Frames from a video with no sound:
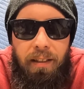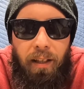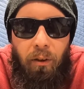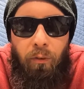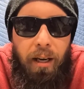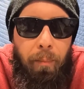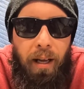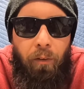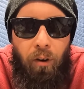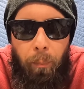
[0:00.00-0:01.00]
that are
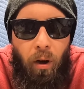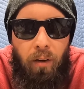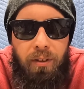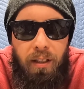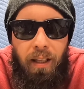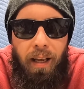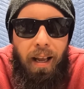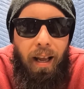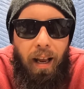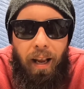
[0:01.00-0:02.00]
Ray-Ban ripoffs
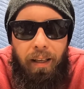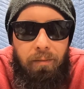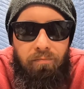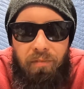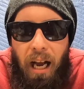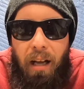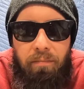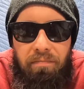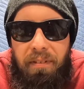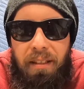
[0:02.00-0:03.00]
and not